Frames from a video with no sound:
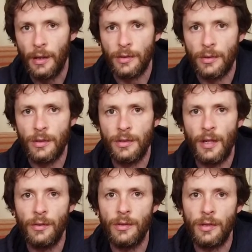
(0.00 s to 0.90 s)
Yeah, so the
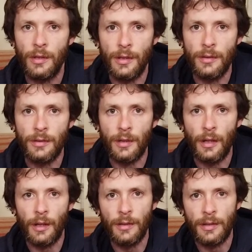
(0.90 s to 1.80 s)
stout is,
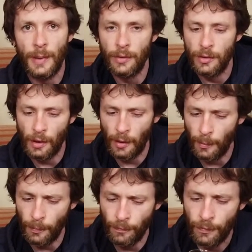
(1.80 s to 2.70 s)
it's about
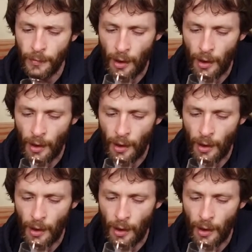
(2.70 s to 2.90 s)
5.25%